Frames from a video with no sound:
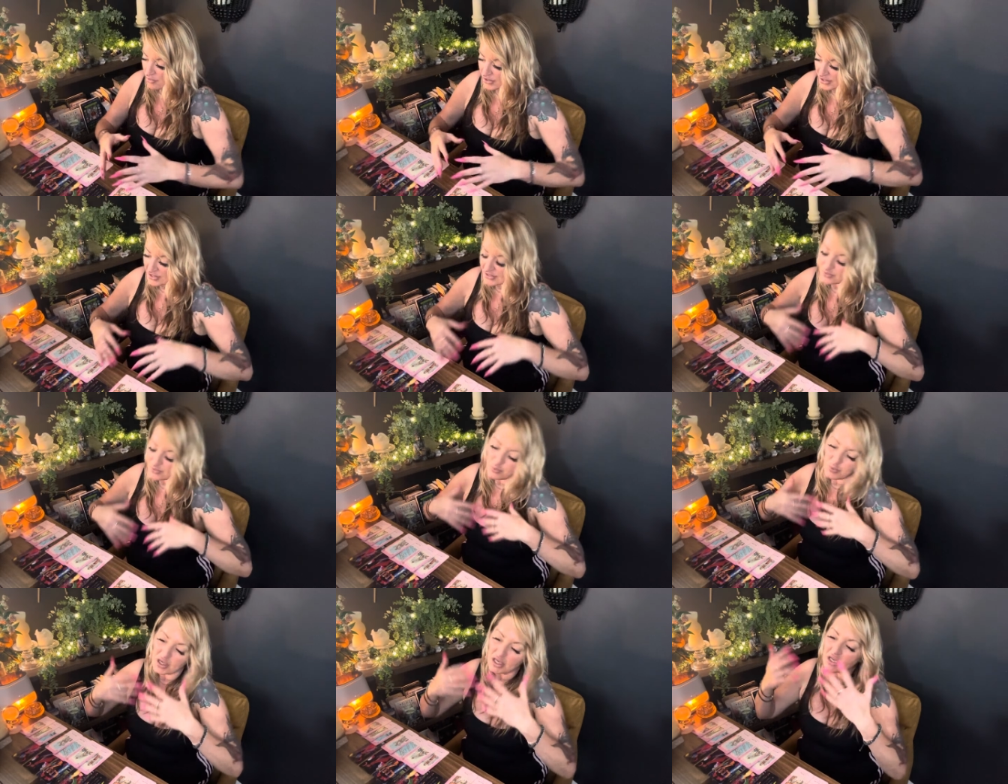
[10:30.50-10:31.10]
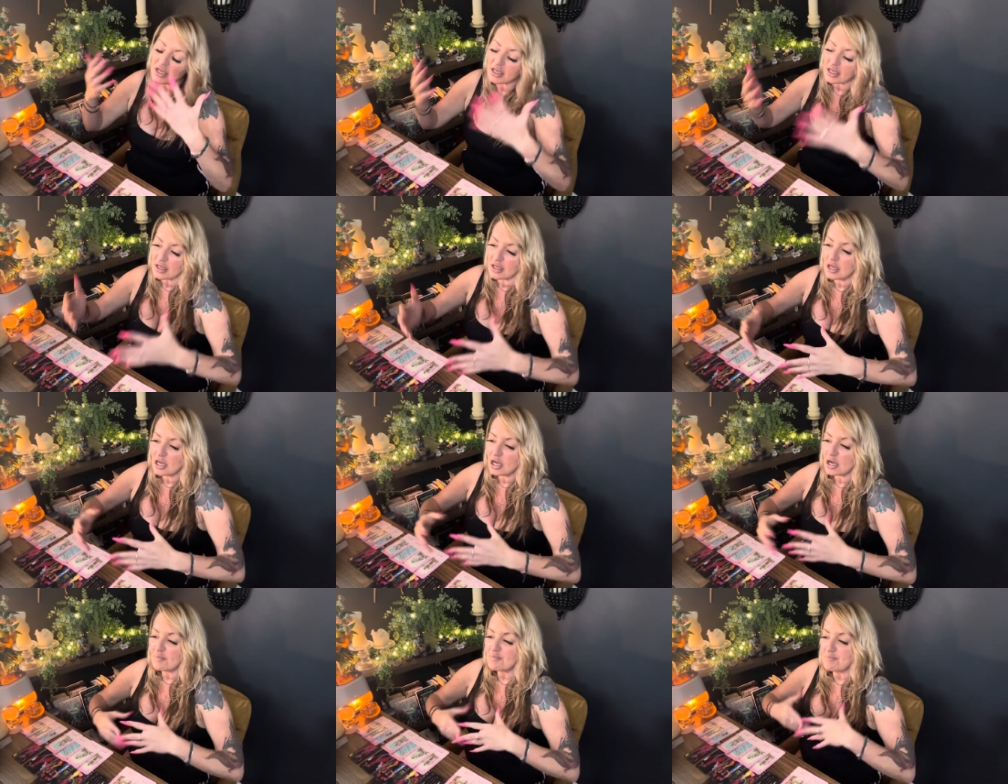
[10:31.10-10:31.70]
this week
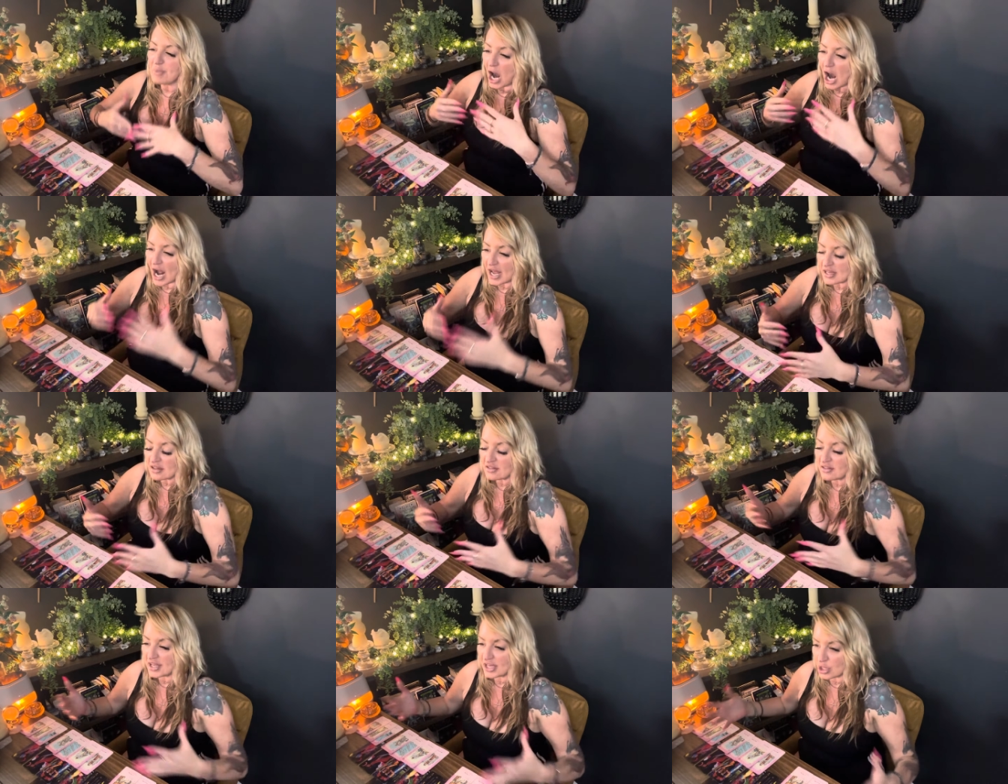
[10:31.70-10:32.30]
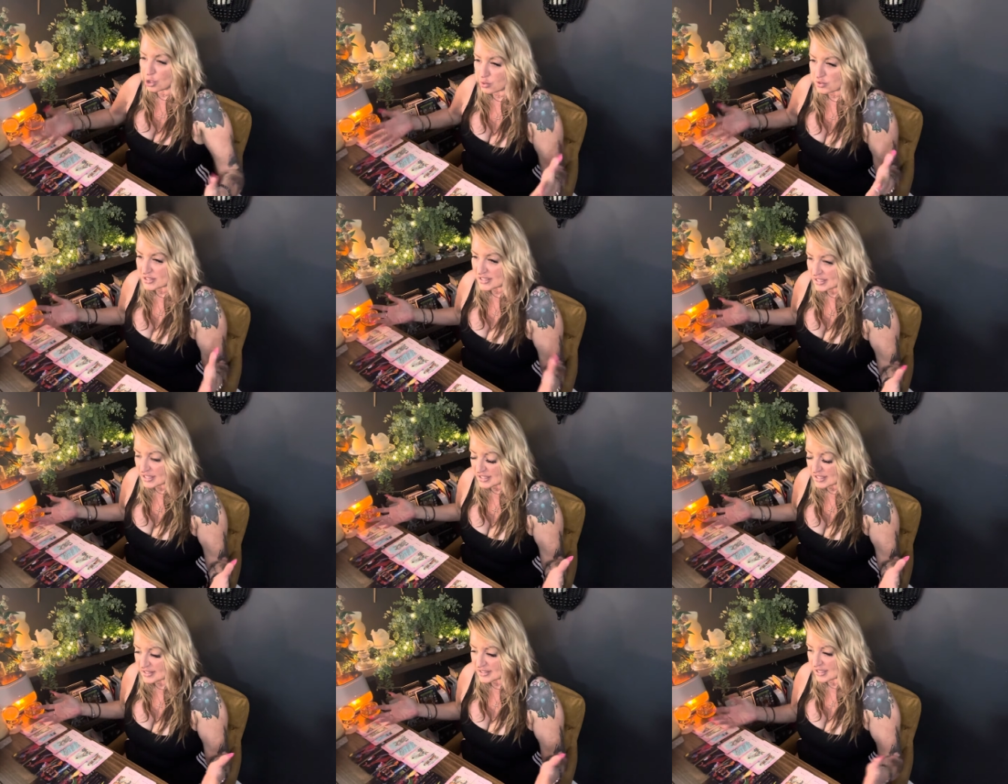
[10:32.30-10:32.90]
by Leo
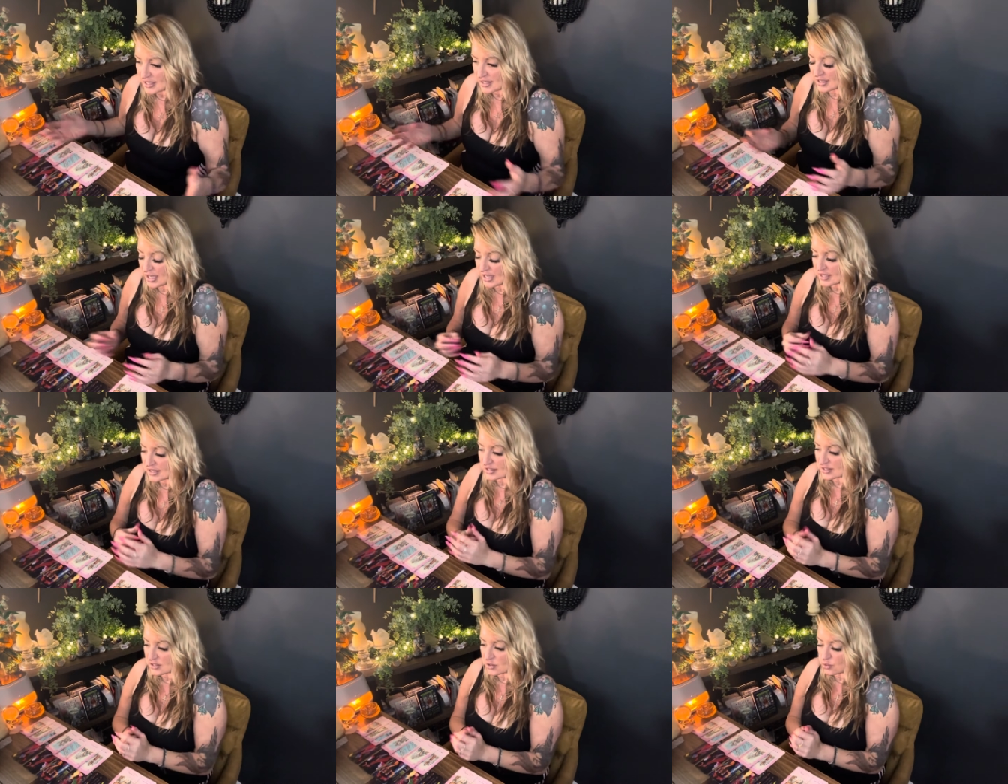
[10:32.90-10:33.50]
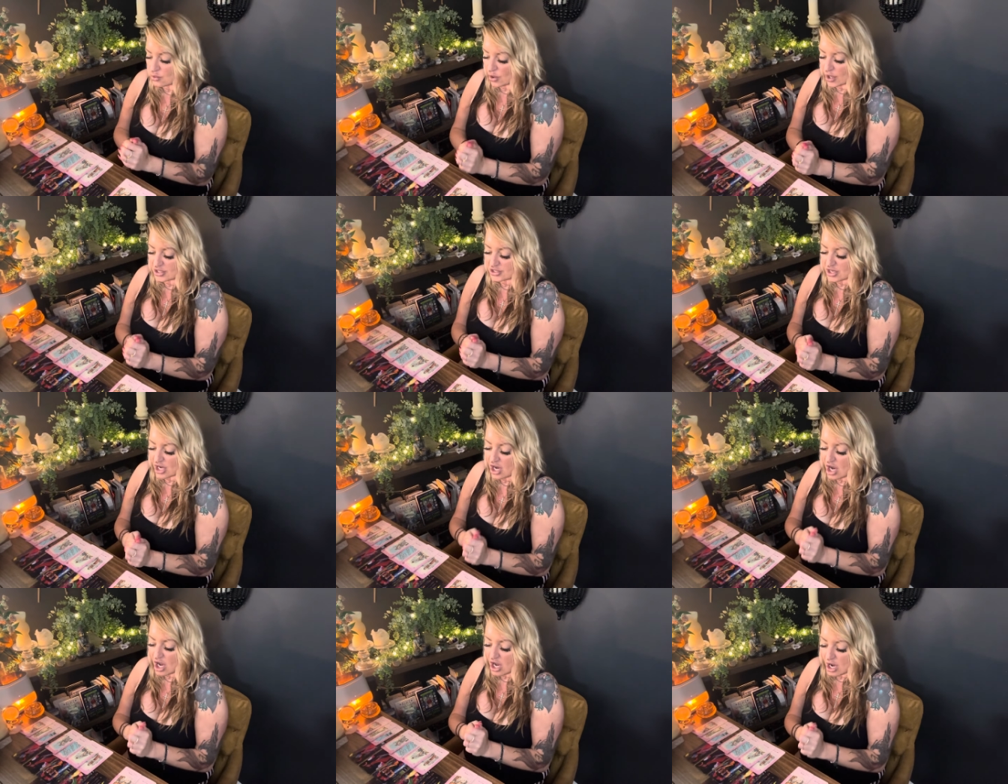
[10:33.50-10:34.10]
season, it's going
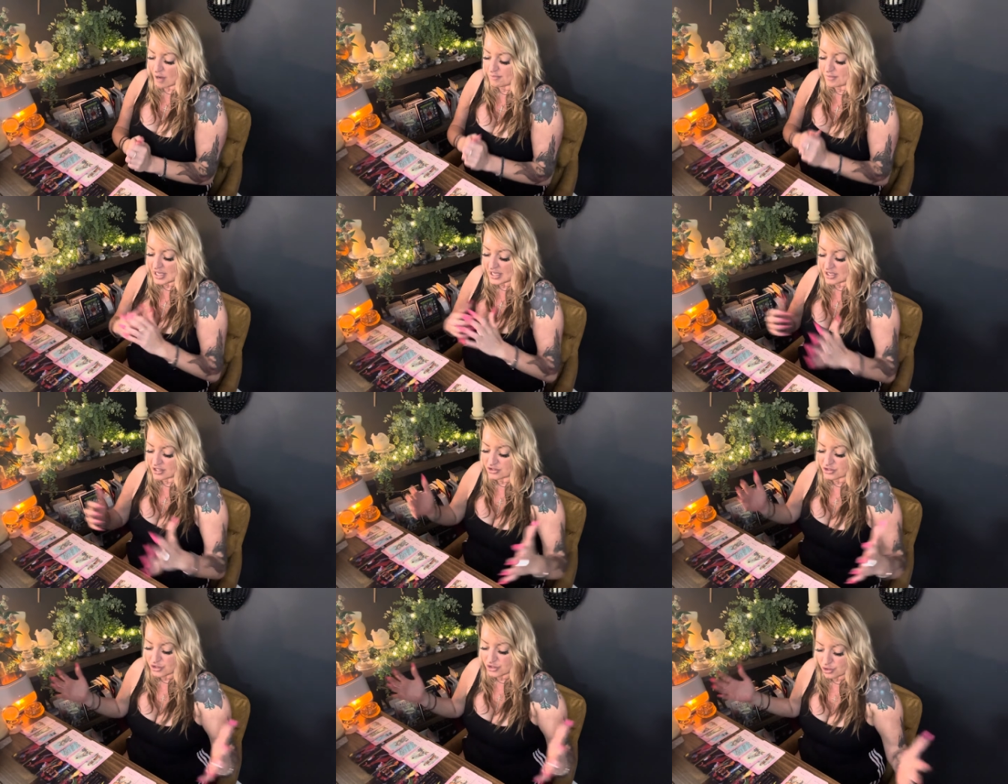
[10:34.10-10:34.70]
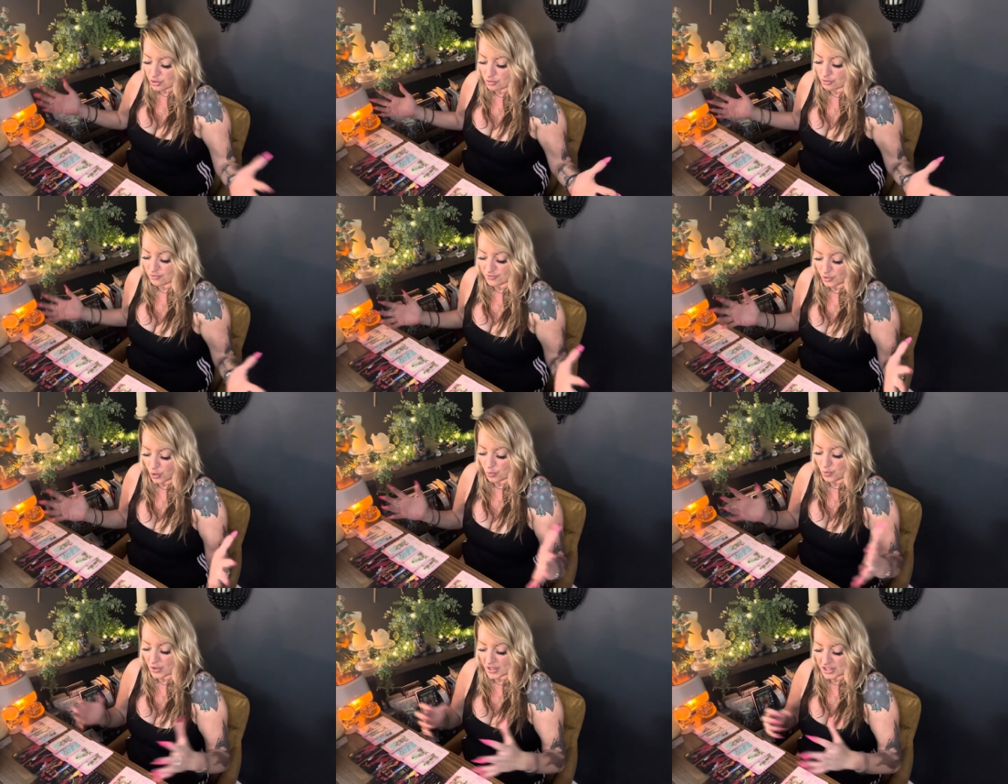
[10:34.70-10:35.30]
to come into
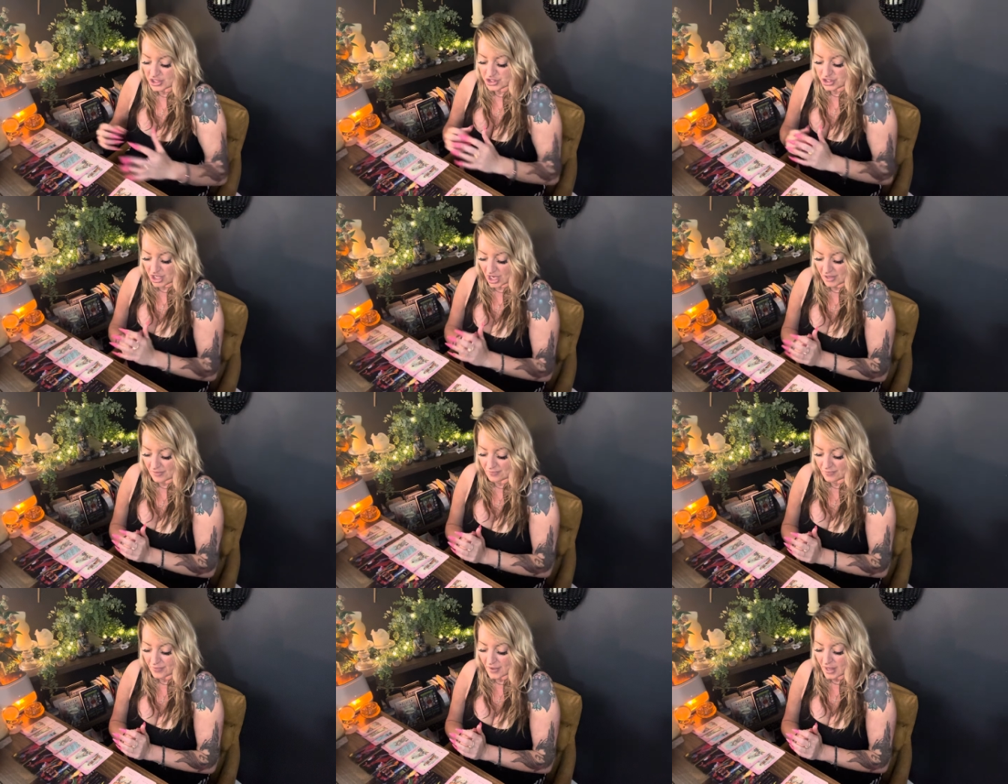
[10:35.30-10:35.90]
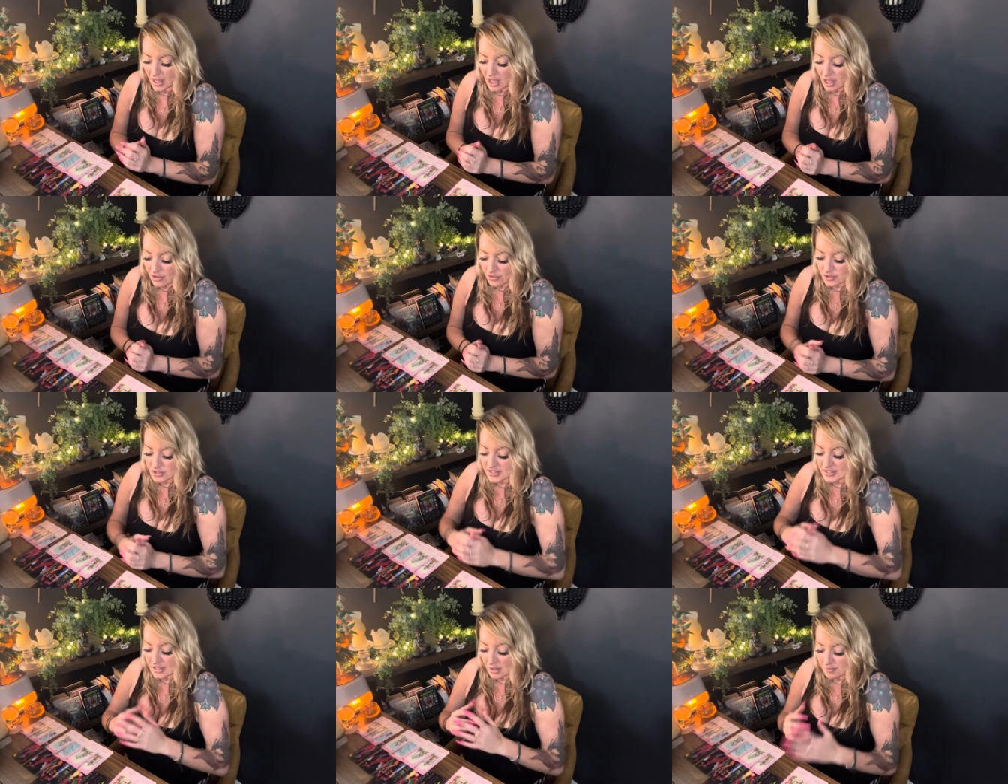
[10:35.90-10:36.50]
fruition.
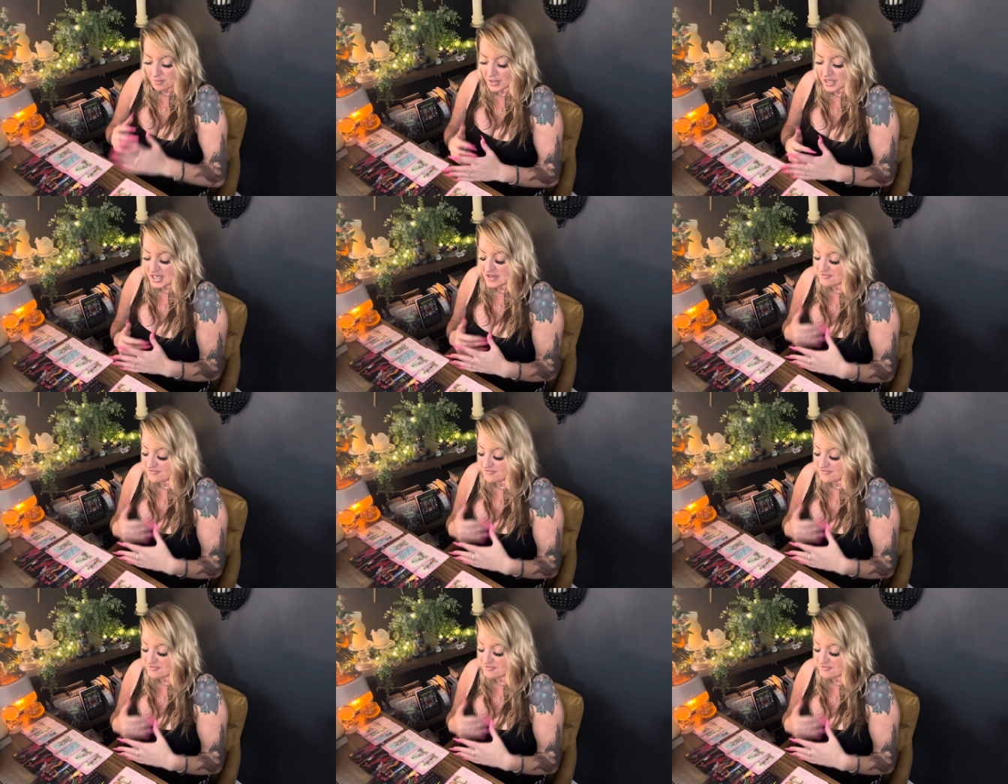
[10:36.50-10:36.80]
There's somebody